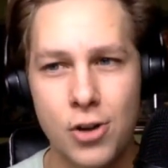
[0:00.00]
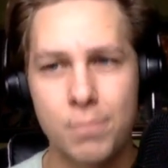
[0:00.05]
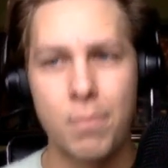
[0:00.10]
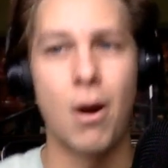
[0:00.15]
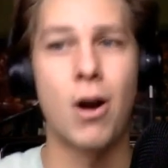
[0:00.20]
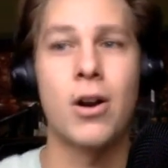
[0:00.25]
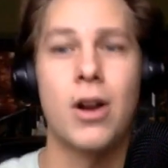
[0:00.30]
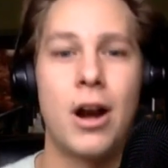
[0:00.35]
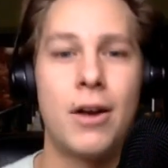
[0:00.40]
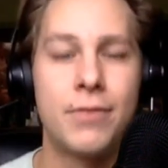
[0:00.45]

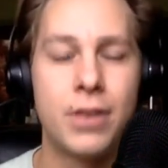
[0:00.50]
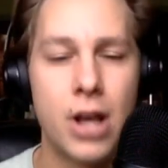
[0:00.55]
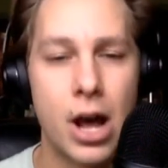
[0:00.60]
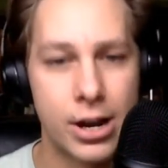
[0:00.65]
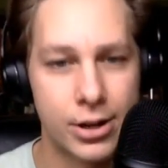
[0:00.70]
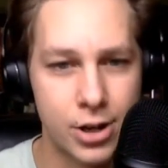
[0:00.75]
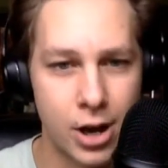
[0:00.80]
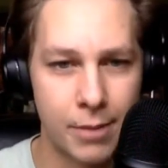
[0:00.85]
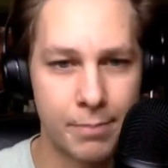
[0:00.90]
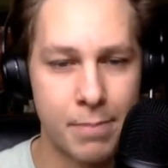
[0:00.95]
part of the
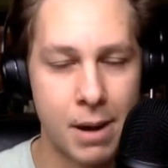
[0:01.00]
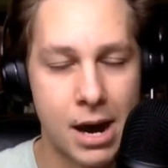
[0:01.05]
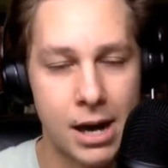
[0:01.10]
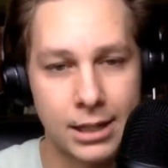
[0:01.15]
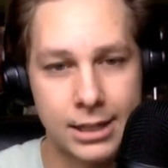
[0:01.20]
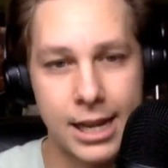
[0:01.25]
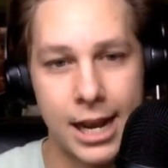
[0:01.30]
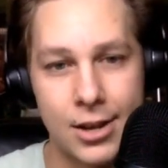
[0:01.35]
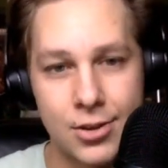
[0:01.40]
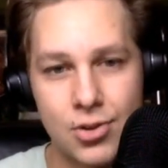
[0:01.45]
Locked On
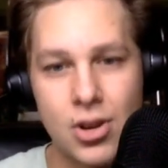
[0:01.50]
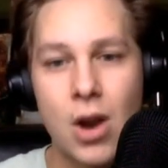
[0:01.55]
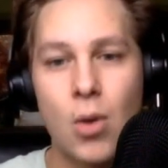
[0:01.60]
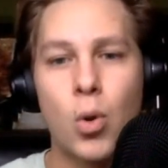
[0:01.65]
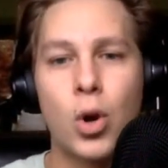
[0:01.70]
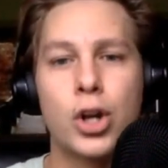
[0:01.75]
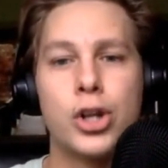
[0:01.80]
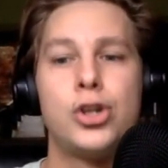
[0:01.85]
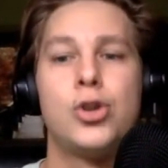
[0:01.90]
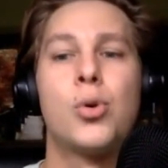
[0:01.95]
Podcast
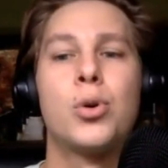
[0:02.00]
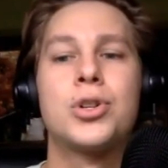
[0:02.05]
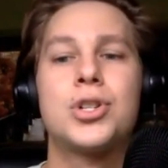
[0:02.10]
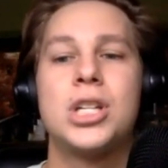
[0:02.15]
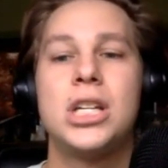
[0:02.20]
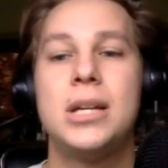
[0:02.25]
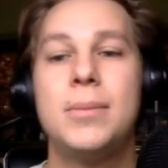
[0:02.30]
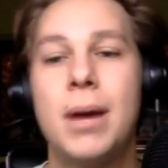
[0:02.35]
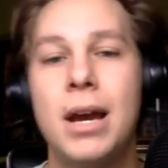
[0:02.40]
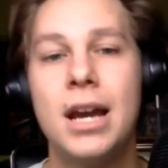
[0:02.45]
Network, your
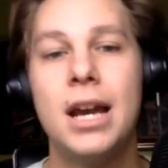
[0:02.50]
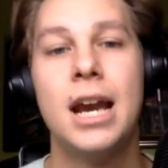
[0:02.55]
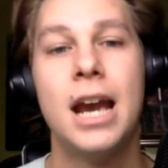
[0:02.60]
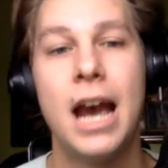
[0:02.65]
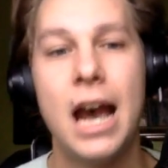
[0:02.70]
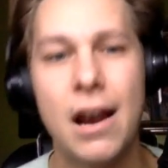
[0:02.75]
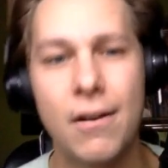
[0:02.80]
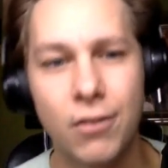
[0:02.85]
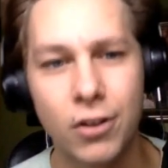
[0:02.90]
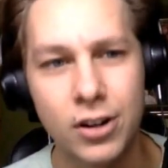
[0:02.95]
team
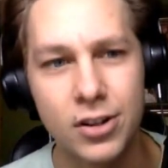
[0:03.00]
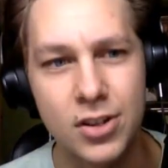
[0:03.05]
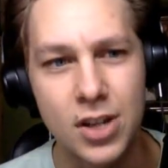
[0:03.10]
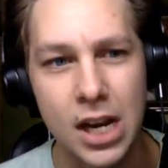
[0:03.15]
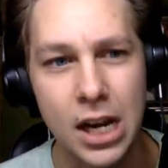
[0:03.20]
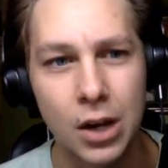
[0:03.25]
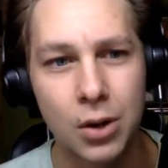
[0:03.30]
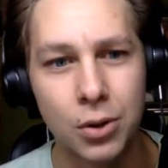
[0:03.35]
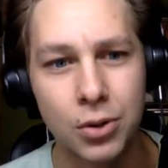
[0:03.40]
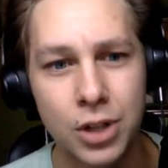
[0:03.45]
every
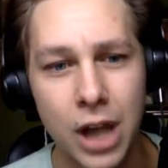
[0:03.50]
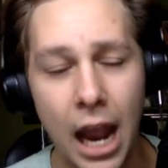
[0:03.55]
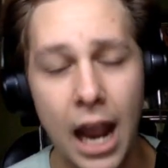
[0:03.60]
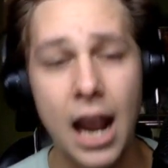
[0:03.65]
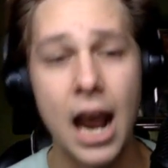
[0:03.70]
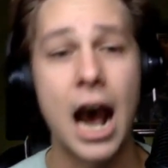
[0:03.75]
single day.